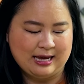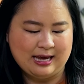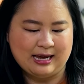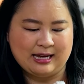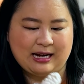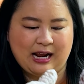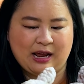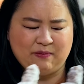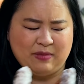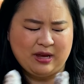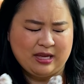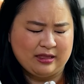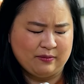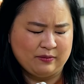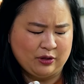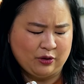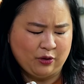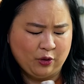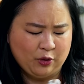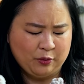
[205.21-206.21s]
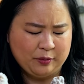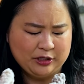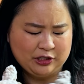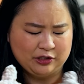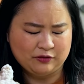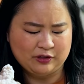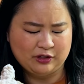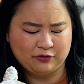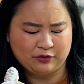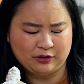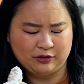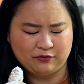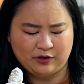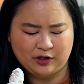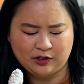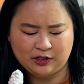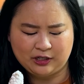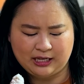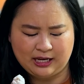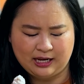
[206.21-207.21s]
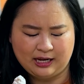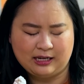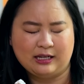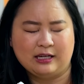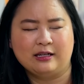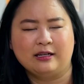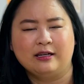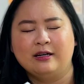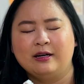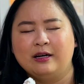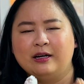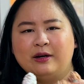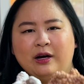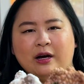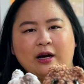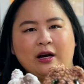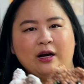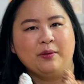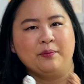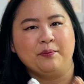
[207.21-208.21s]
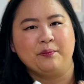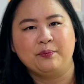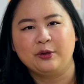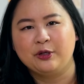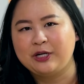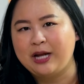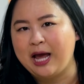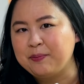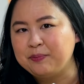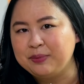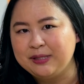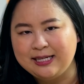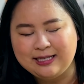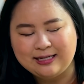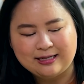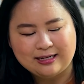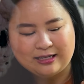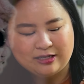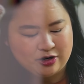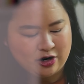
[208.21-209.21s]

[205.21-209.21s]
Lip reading: And I made them in a whole bunch of different variegated Bernat blanket